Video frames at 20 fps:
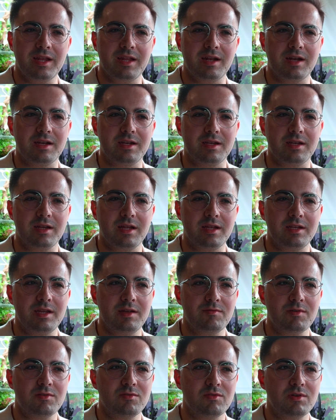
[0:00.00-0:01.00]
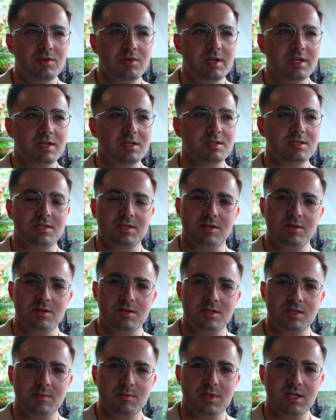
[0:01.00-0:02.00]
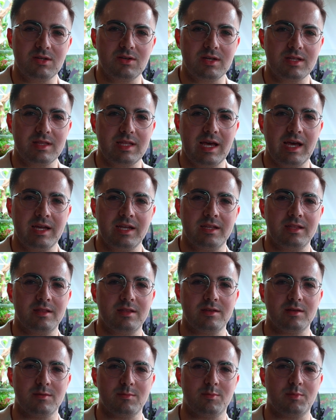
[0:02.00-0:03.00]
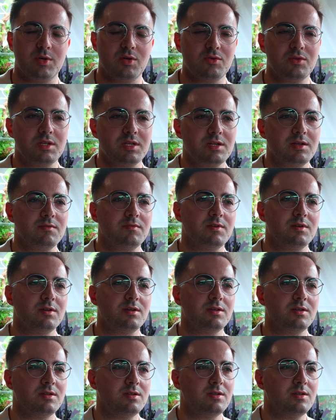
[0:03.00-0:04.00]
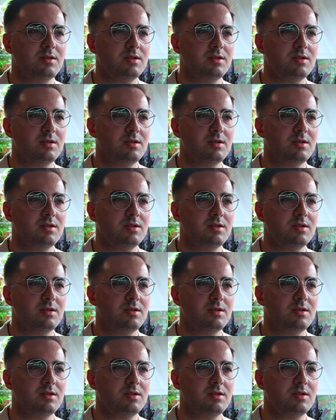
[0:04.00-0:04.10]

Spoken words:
and I never really considered something like that in the building of an